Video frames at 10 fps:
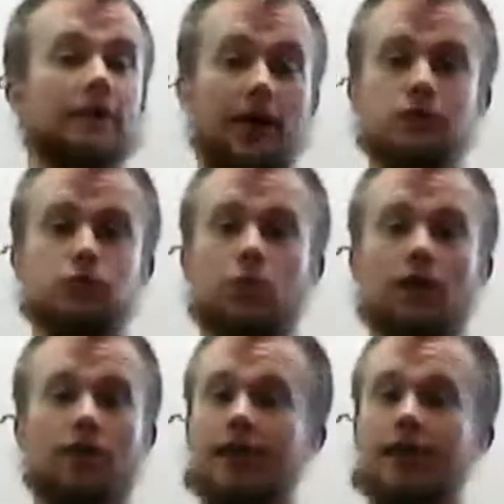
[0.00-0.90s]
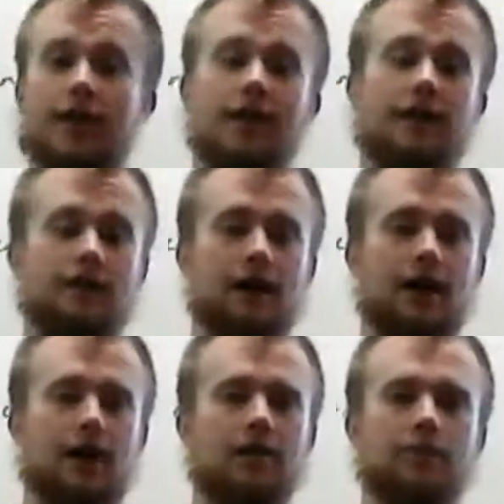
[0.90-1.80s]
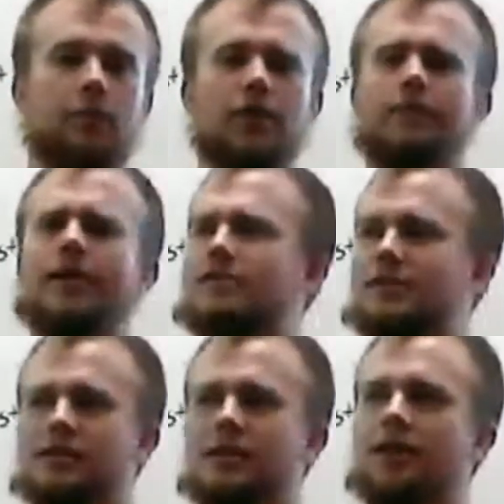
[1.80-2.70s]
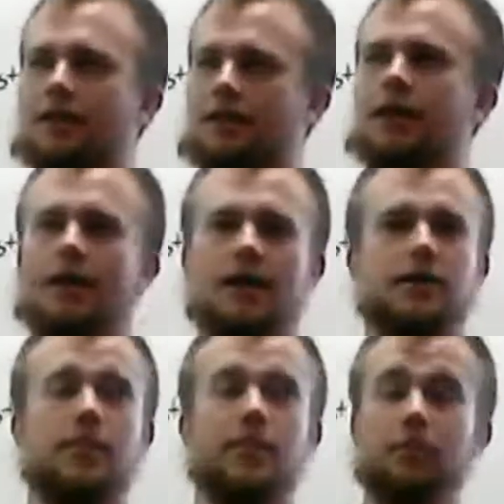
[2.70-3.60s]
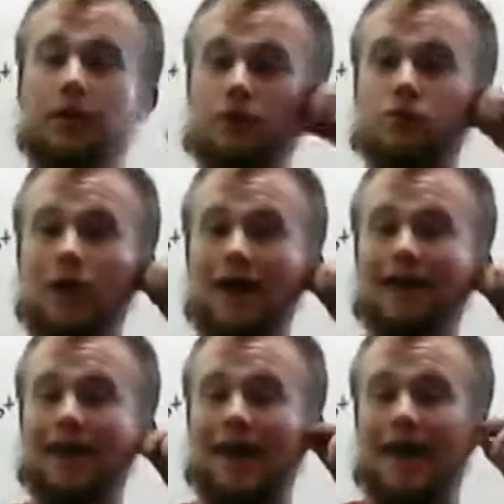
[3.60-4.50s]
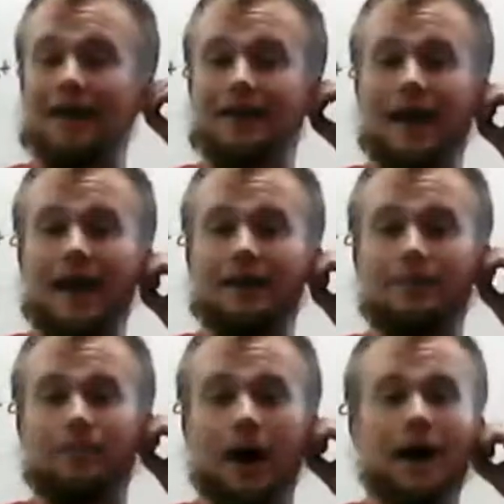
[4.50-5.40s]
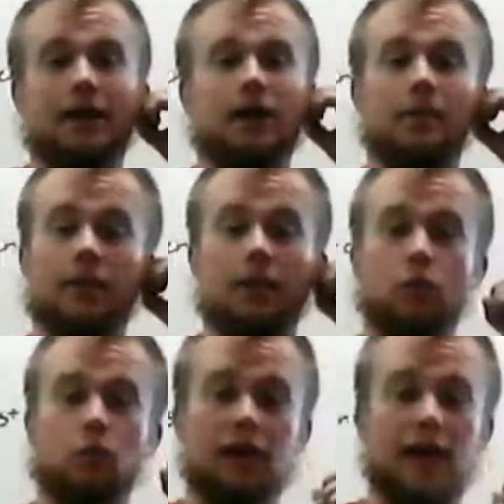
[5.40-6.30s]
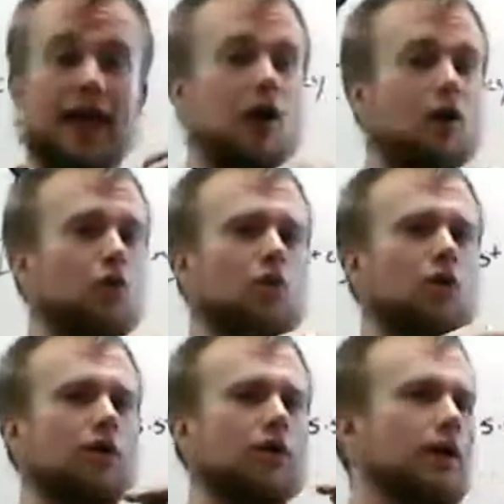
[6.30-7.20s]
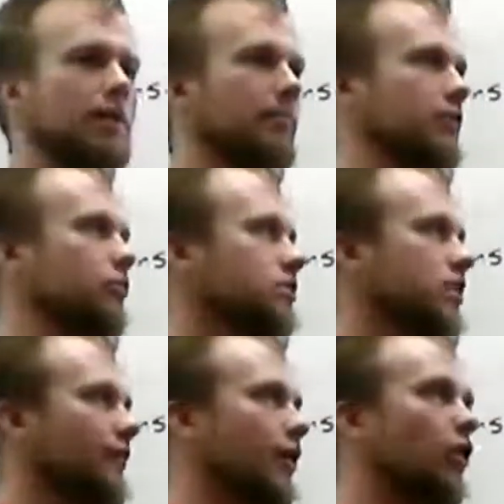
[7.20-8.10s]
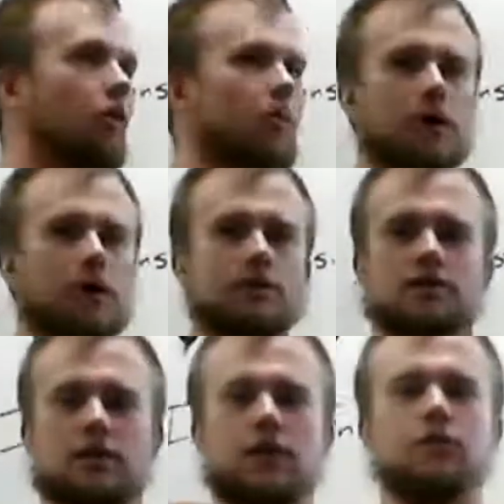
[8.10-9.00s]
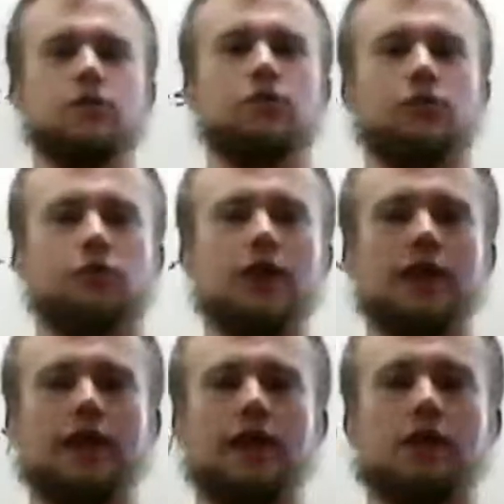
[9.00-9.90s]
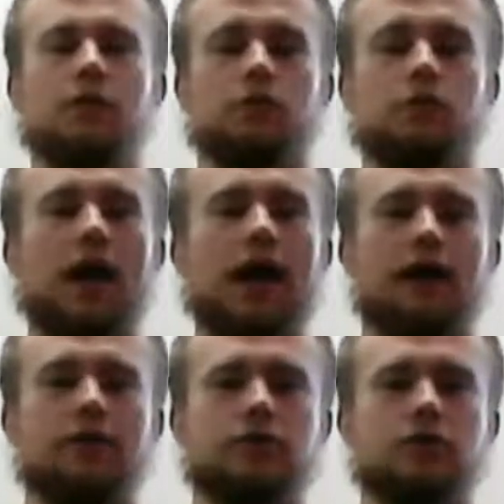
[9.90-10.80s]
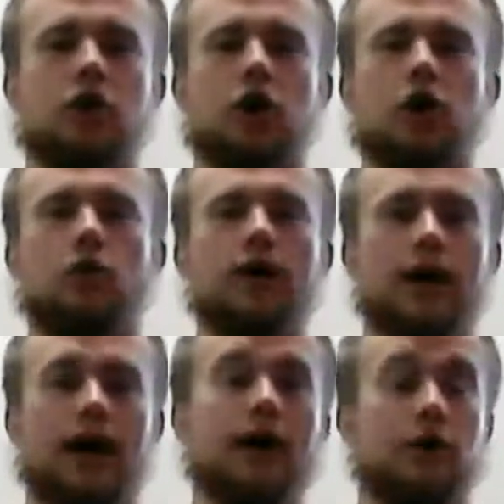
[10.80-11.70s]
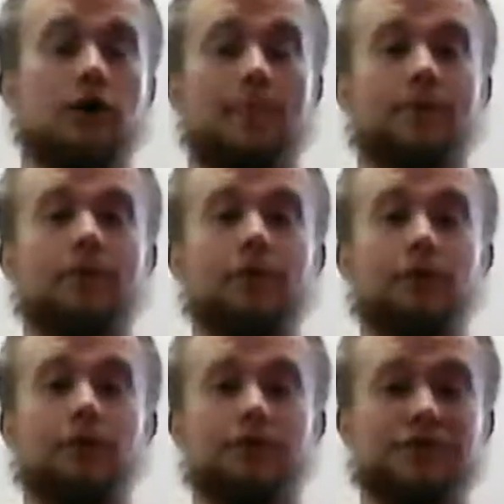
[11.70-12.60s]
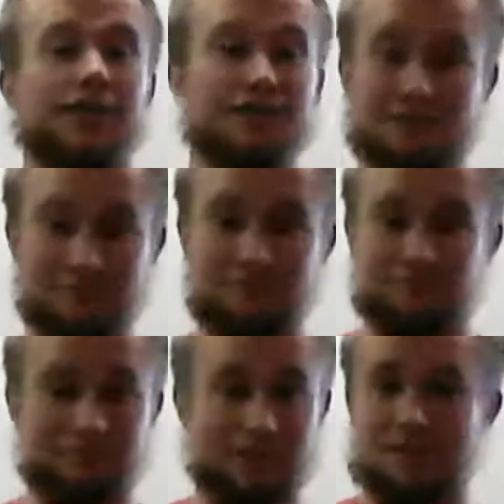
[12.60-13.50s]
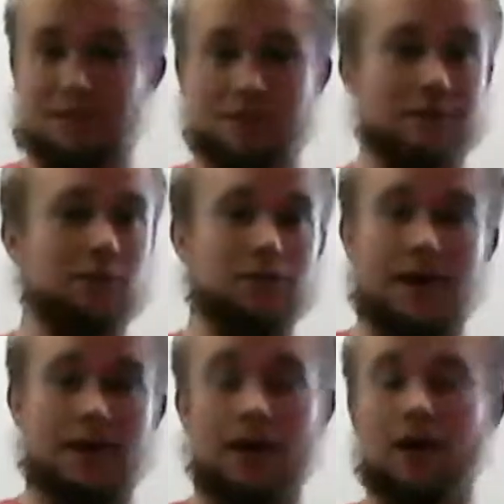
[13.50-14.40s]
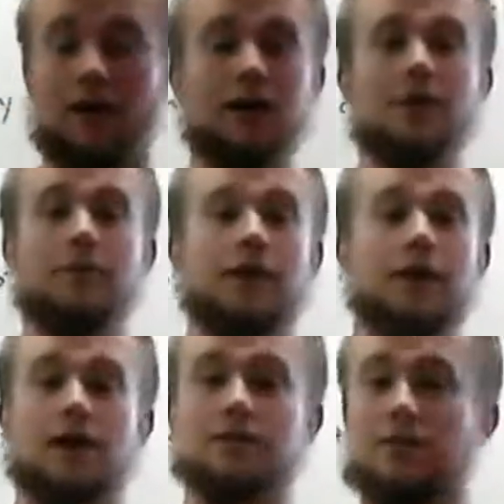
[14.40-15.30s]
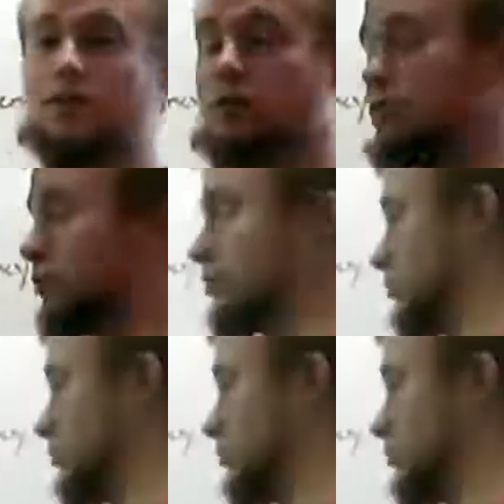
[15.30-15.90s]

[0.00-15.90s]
one thing that one of the biggest things I think is that people want to lose weight, and by coming here working out or by doing stuff at home doesn't give you free reign to go and eat crappy food. Doesn't do that at all, because if you